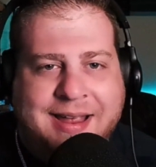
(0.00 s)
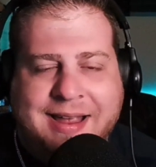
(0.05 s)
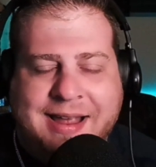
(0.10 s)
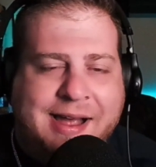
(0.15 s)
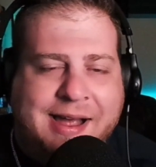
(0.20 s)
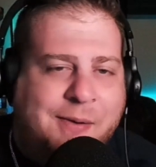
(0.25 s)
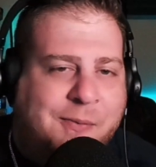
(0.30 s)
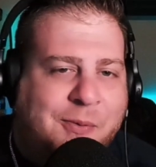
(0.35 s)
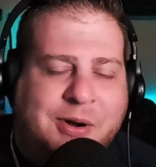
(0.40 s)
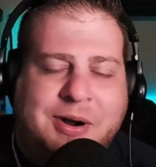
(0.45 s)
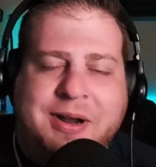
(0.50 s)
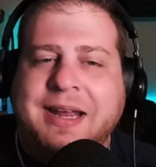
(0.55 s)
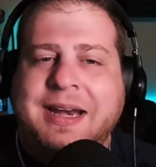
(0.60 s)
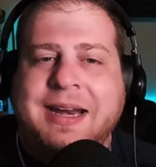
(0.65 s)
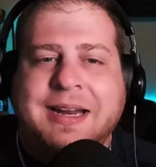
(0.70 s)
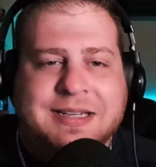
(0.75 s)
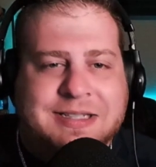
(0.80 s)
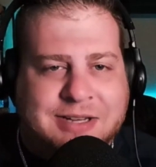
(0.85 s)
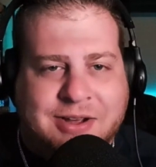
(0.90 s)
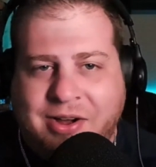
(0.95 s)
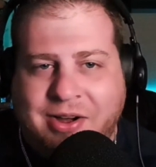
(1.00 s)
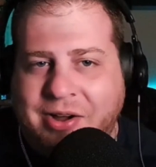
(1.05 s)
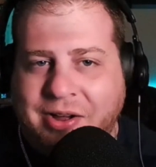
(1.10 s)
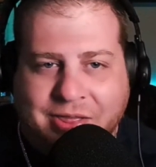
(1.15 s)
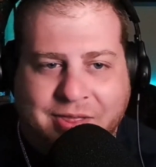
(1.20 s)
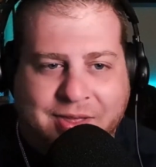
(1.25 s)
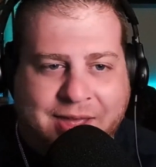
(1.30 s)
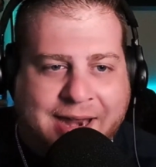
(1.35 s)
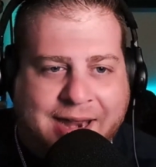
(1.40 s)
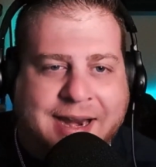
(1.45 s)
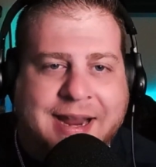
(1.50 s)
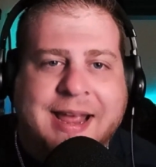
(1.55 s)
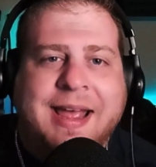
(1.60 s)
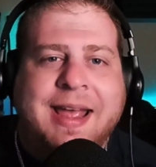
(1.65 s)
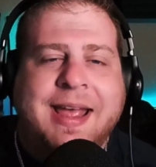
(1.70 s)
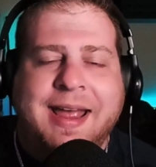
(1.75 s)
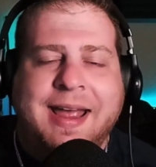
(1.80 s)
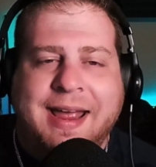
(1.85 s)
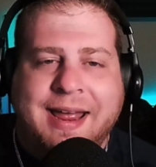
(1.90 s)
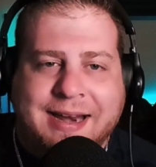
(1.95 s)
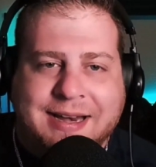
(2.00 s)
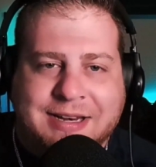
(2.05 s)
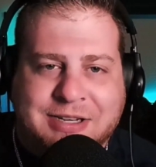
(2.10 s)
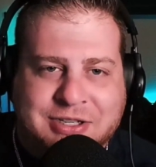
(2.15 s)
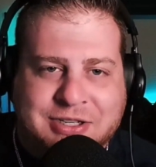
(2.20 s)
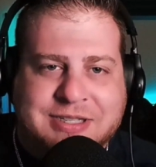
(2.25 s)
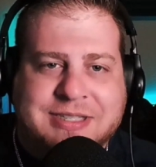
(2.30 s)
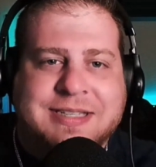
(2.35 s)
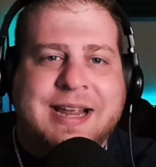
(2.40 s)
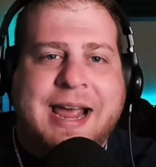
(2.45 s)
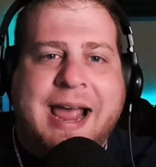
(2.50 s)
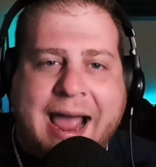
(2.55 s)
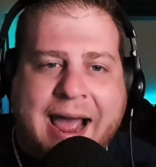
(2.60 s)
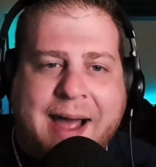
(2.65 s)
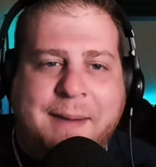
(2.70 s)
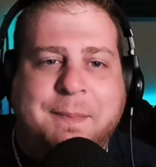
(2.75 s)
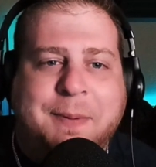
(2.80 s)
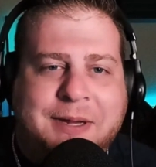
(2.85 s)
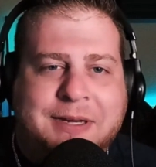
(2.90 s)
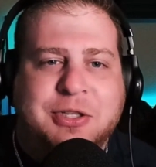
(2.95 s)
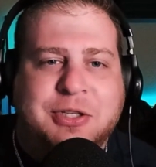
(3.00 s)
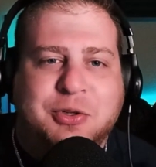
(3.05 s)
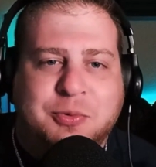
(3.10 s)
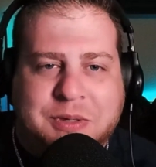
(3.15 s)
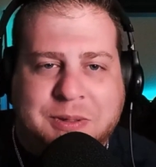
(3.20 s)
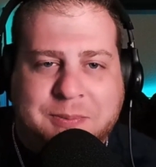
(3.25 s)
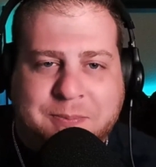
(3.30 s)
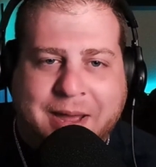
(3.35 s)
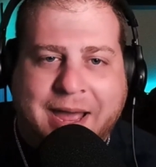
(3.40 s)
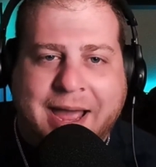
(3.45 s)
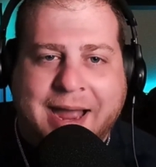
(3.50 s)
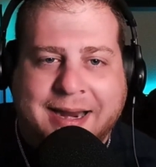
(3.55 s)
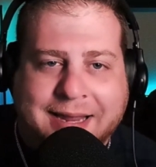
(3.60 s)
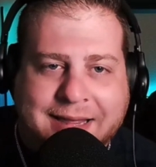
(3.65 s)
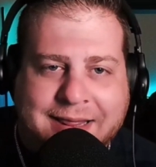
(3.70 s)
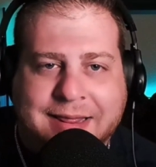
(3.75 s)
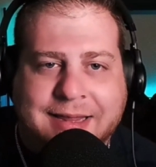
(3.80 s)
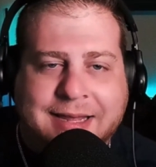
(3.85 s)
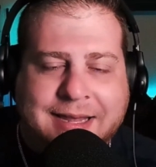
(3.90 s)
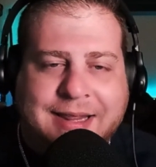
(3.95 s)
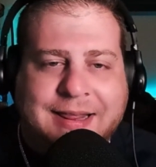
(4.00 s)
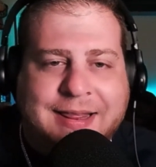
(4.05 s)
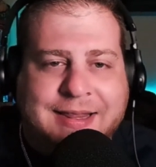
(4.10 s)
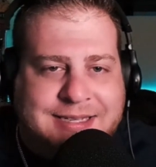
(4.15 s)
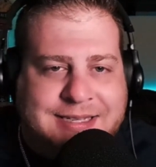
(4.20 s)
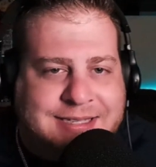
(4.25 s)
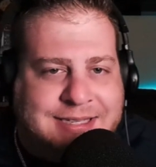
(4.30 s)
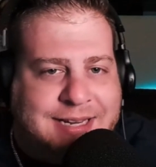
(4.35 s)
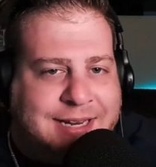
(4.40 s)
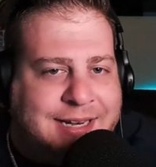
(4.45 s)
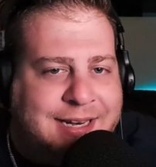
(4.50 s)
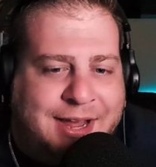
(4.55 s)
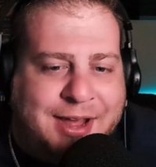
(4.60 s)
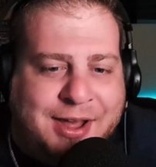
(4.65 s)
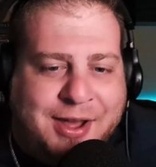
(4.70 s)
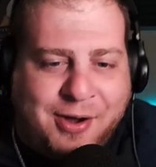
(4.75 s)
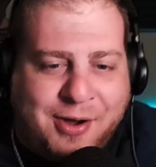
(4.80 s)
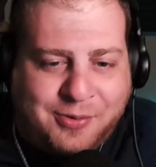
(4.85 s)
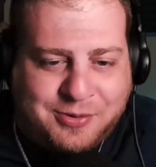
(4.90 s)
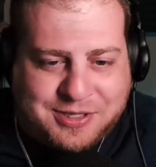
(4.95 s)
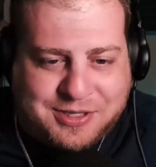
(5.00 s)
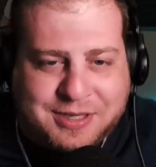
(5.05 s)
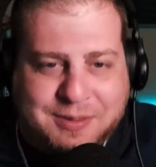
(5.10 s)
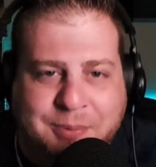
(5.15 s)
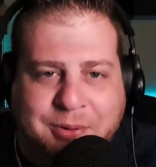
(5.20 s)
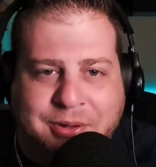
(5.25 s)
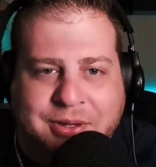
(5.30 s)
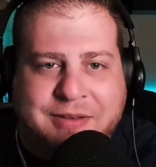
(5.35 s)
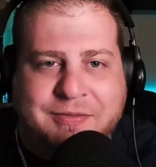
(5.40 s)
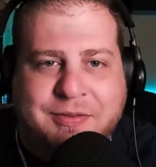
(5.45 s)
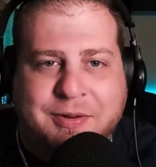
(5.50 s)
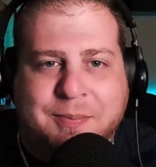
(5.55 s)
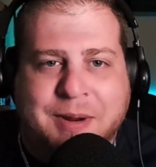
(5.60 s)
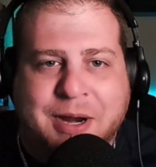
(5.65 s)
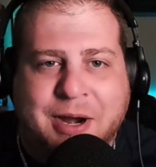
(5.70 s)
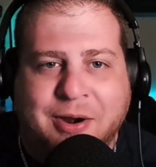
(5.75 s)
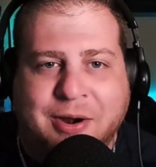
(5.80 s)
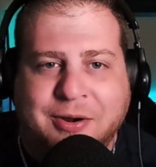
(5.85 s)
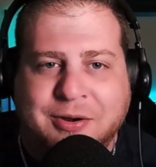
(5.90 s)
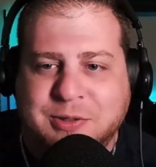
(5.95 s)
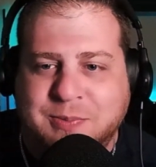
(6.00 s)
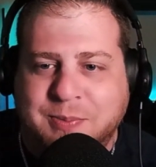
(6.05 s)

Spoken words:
We'll get into all that. And just happy to be back in the seat hosting Bleav In Mariners.